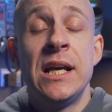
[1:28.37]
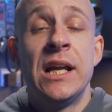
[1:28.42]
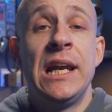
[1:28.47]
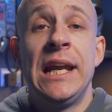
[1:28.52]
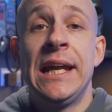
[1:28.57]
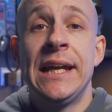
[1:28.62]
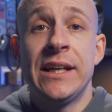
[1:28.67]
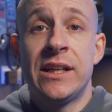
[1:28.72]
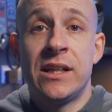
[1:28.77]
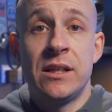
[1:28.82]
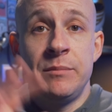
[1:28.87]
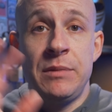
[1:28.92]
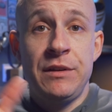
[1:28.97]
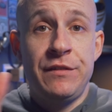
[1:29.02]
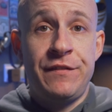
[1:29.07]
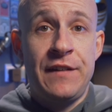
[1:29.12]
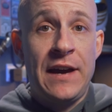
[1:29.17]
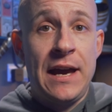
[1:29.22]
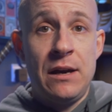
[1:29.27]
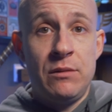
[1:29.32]
Link can be
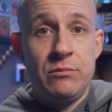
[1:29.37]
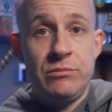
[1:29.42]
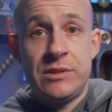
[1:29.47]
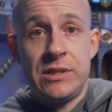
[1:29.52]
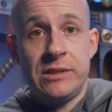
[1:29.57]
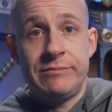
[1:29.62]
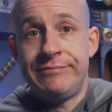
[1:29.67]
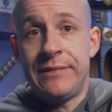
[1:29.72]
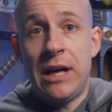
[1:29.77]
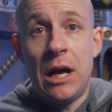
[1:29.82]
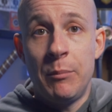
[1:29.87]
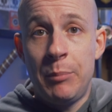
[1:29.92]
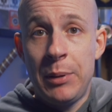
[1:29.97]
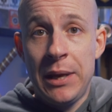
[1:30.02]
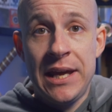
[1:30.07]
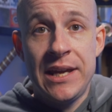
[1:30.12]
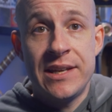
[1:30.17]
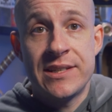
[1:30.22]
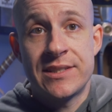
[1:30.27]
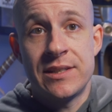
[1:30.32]
found up
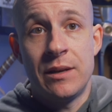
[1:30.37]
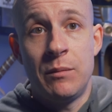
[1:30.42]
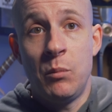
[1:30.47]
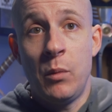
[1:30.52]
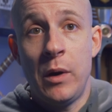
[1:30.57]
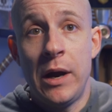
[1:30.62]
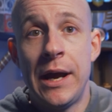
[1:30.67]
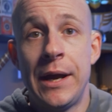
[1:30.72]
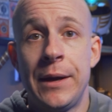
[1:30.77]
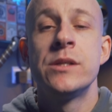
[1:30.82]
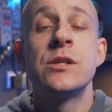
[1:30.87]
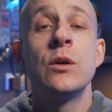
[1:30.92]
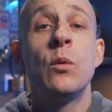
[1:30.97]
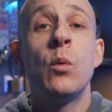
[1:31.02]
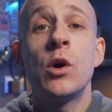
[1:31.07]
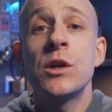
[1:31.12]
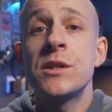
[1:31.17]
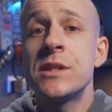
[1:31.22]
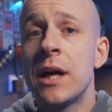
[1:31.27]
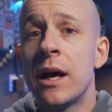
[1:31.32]
here somewhere. So what